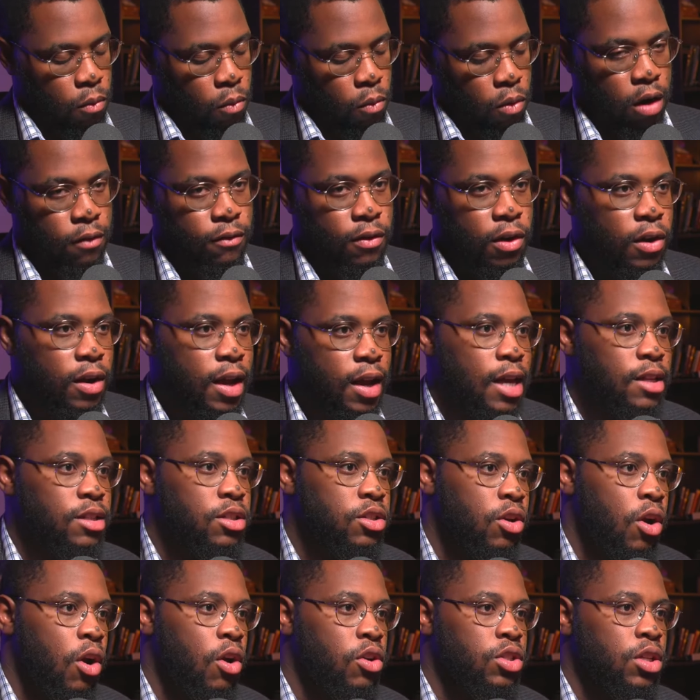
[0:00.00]
One of our
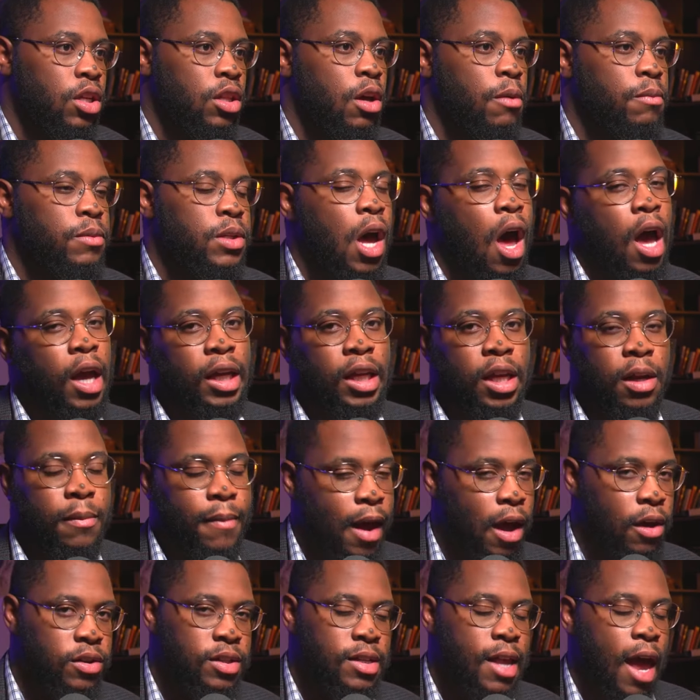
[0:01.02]
guests, Charles Colomb, talking about